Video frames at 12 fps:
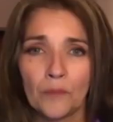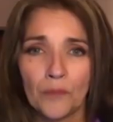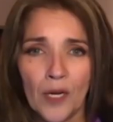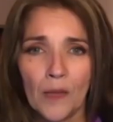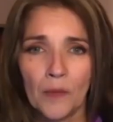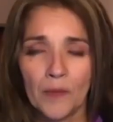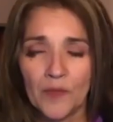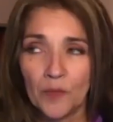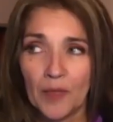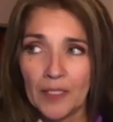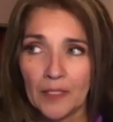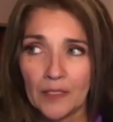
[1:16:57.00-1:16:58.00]
problems
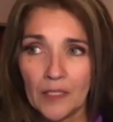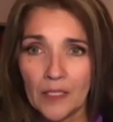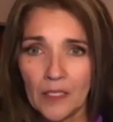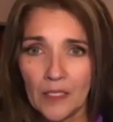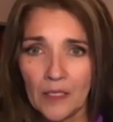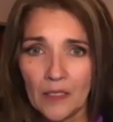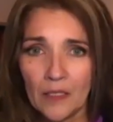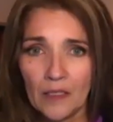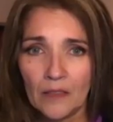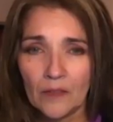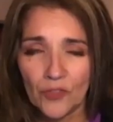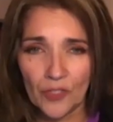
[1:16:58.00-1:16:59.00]
by
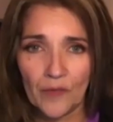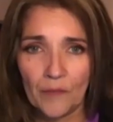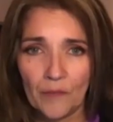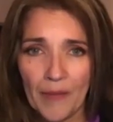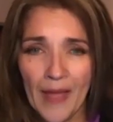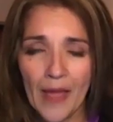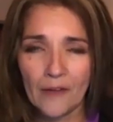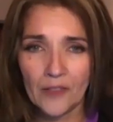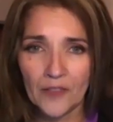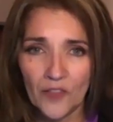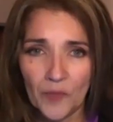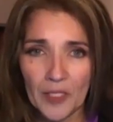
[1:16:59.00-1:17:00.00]
seeing certain
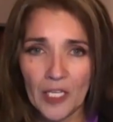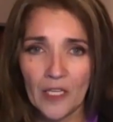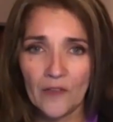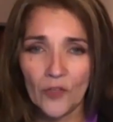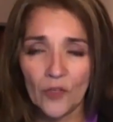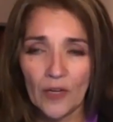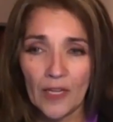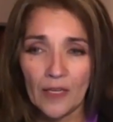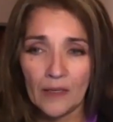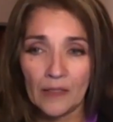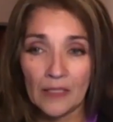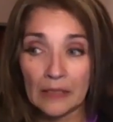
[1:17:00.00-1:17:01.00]
patterns of behavior
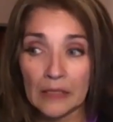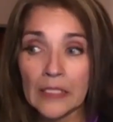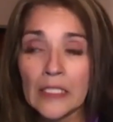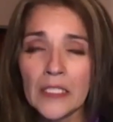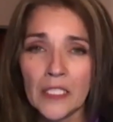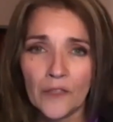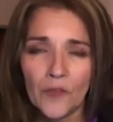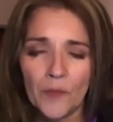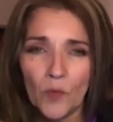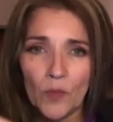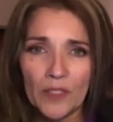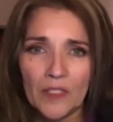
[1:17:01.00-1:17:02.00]
and gleaning from the
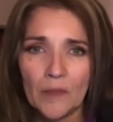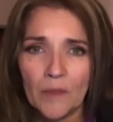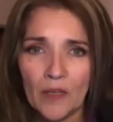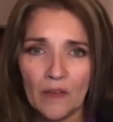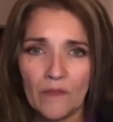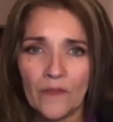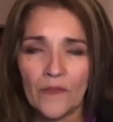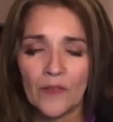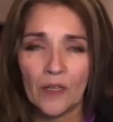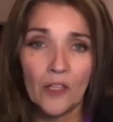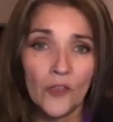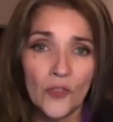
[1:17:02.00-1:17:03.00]
wisdom of
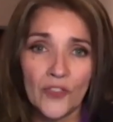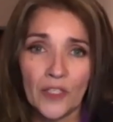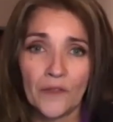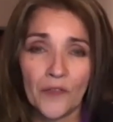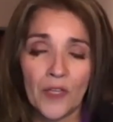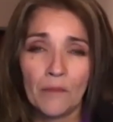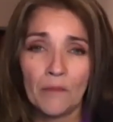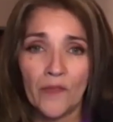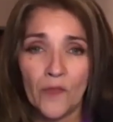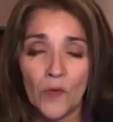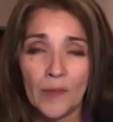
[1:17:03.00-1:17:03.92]
others that have come before